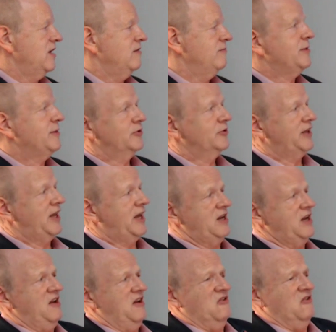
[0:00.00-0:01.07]
People are like,
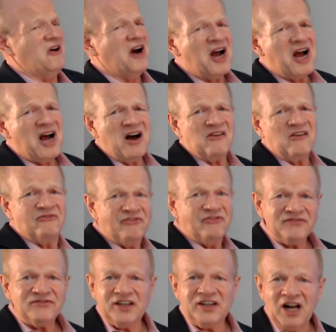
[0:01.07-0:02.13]
wow,
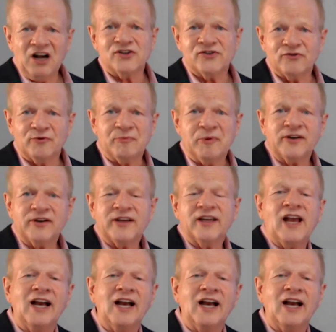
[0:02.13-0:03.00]
$50 for parking.